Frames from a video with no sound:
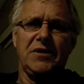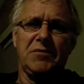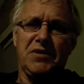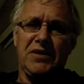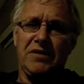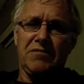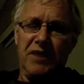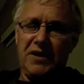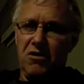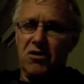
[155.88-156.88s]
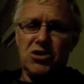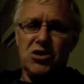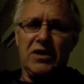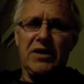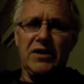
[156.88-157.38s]
But then
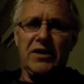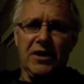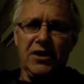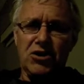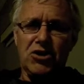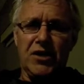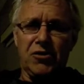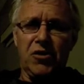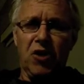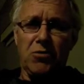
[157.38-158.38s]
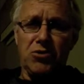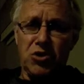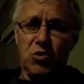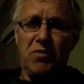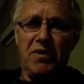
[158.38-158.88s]
unconsciously, usually I do the opposite
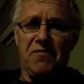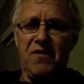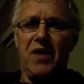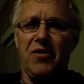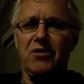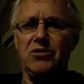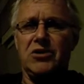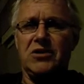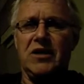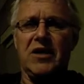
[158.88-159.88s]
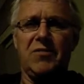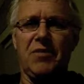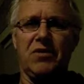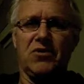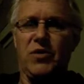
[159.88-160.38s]
to what my father used to say,
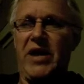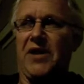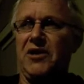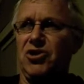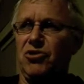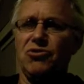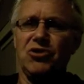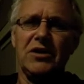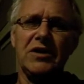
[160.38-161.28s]
because we had issues.